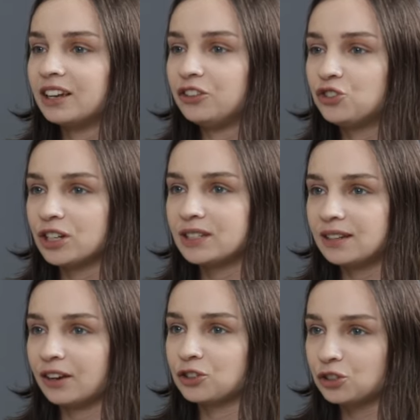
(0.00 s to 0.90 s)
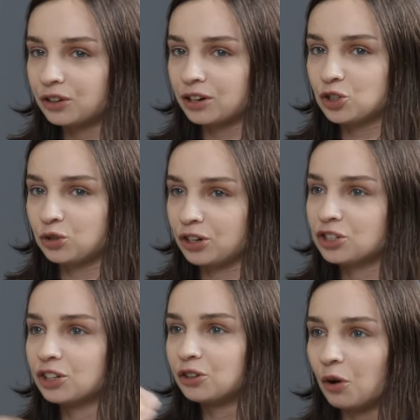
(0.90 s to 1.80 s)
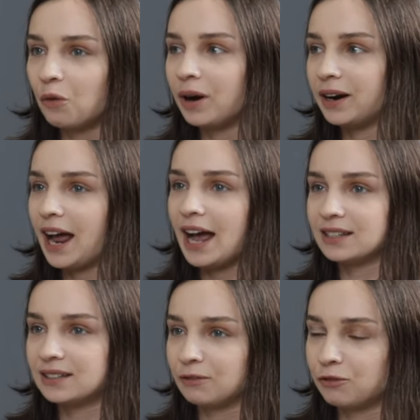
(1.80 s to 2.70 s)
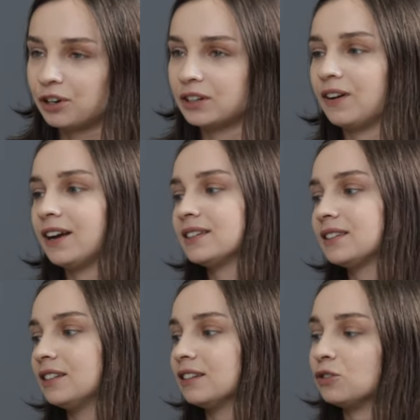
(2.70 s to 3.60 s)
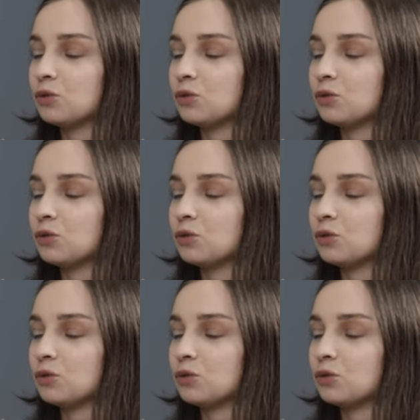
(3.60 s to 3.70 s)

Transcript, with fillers: It just takes courage to actually go and ask them for advice, uh,